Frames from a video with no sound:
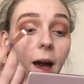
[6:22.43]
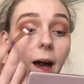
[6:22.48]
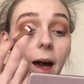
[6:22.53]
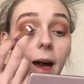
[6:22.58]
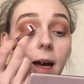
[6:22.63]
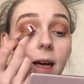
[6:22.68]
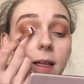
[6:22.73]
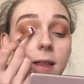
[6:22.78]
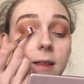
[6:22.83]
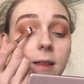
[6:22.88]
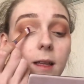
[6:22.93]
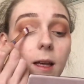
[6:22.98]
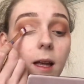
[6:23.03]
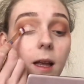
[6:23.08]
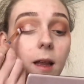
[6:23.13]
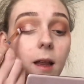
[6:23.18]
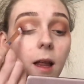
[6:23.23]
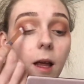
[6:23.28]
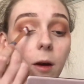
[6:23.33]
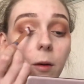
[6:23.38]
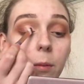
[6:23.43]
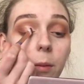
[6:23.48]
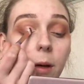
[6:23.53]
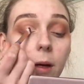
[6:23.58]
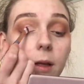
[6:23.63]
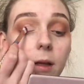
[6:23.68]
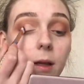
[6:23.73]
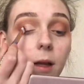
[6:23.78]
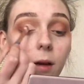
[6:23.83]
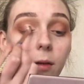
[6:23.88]
It is a little
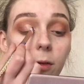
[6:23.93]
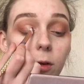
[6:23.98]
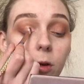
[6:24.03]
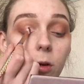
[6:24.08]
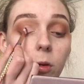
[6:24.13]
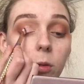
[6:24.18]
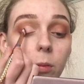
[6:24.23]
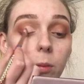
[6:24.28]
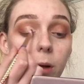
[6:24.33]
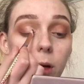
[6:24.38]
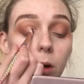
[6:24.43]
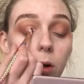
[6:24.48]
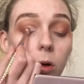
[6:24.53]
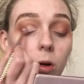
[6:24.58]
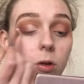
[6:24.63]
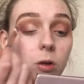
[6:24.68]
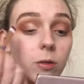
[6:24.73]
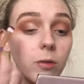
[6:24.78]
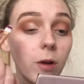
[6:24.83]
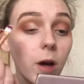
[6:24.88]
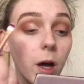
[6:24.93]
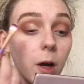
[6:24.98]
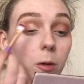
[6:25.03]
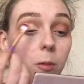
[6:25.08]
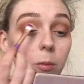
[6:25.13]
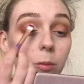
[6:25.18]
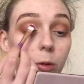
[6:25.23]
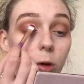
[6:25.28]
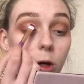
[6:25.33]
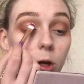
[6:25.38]
bit difficult because of
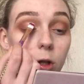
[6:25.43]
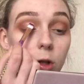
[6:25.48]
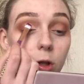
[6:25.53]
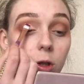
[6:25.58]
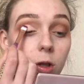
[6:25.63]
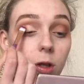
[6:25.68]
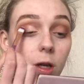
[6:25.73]
how big